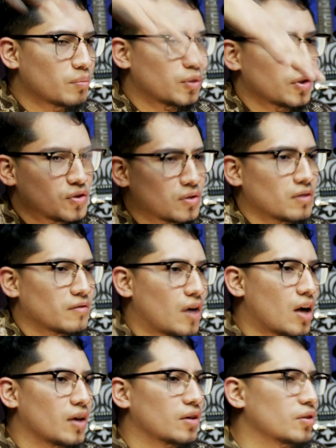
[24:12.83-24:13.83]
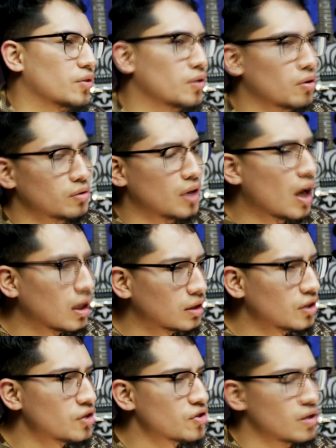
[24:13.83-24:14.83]
person of higher,
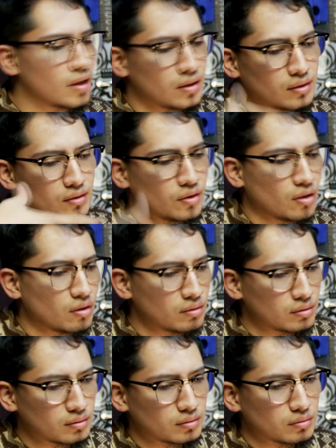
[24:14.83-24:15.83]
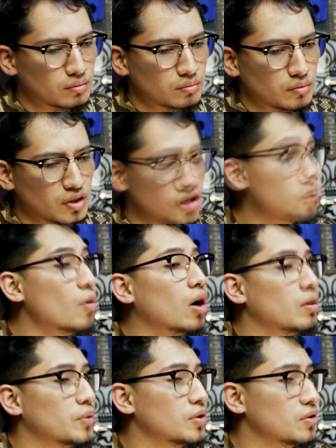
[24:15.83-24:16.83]
knowledge and,
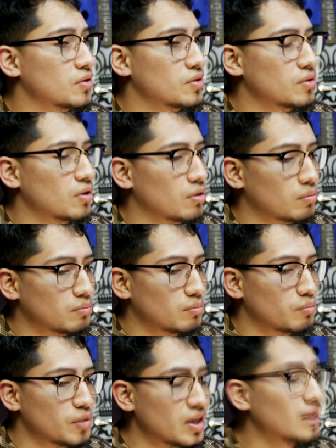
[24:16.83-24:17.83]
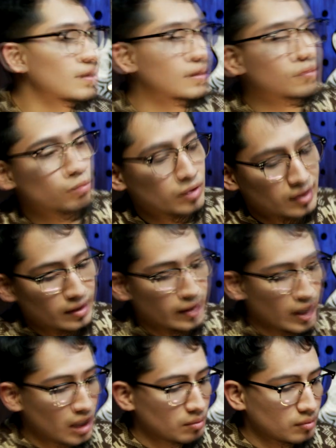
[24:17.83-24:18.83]
smart, because, being in the
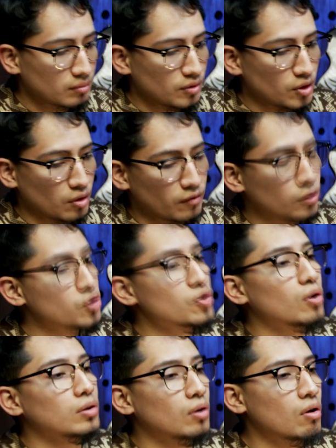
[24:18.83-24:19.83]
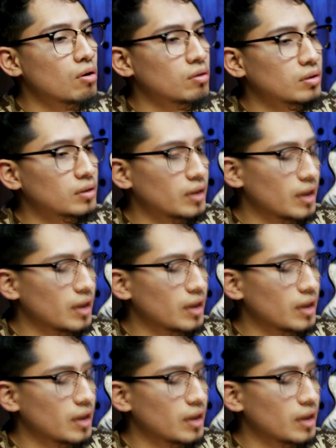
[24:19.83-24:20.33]
game, for so long,